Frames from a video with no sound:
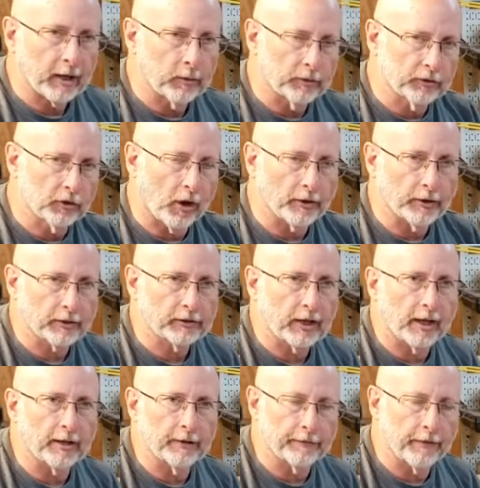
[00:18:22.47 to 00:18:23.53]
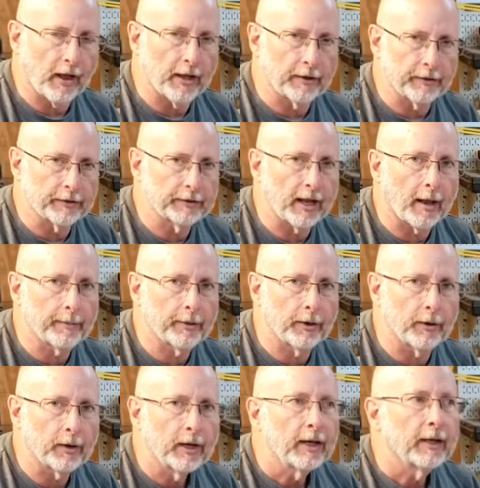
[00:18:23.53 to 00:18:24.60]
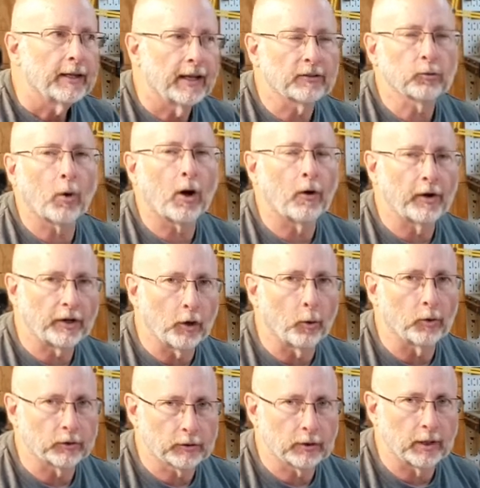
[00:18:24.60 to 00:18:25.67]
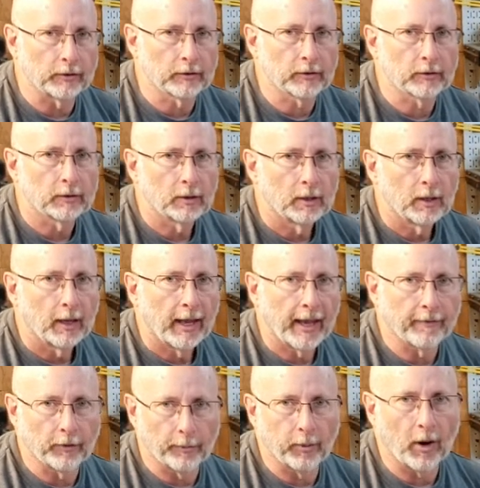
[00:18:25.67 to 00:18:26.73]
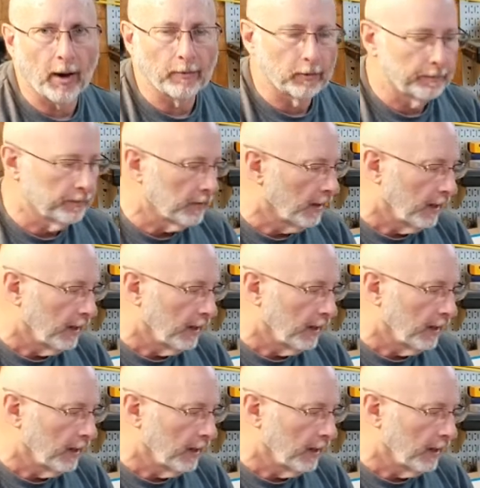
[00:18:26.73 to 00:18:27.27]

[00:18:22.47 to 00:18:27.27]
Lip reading: with sawdust out of the top here. That's how I know it's having a problem.